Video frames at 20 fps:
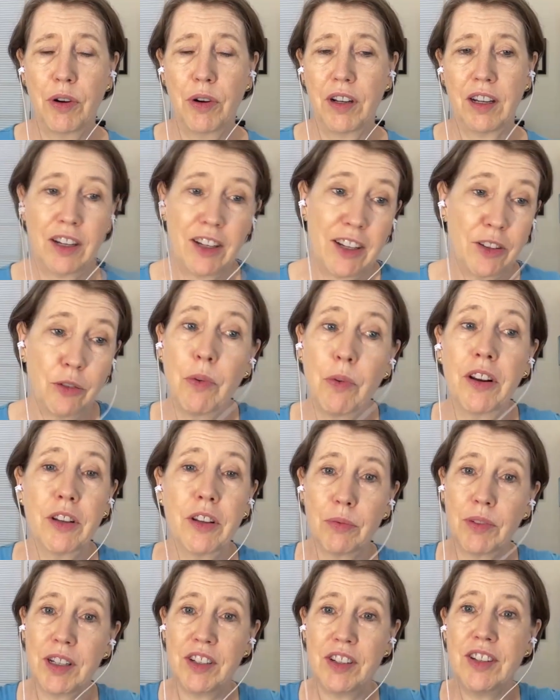And that's one of the
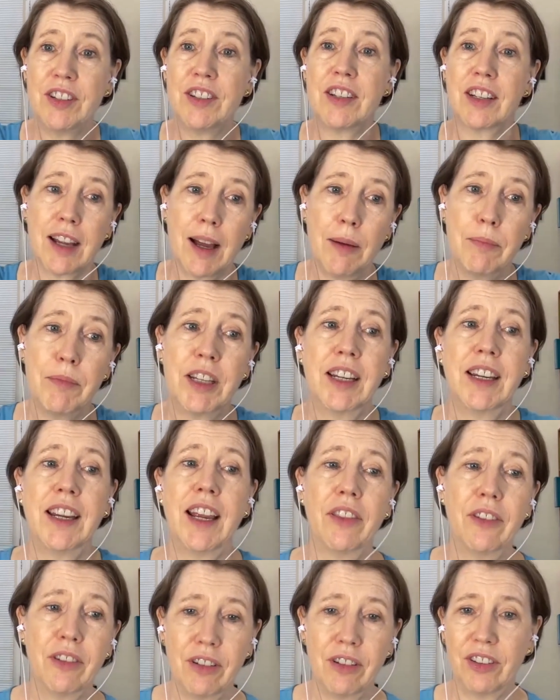reasons to come
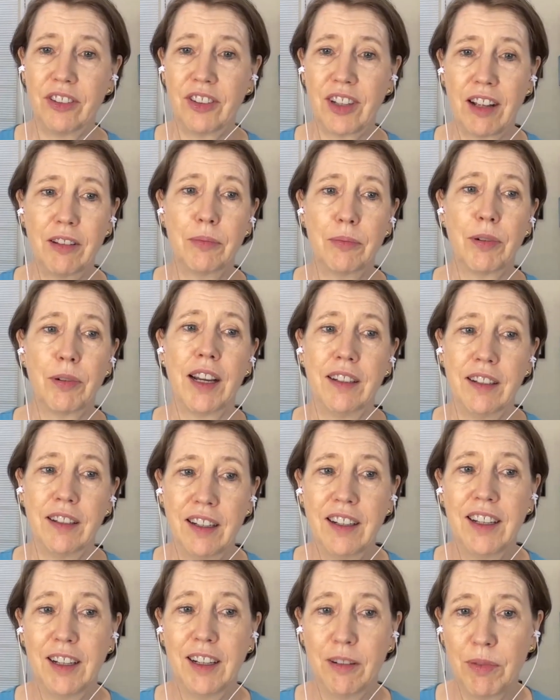together to celebrate. It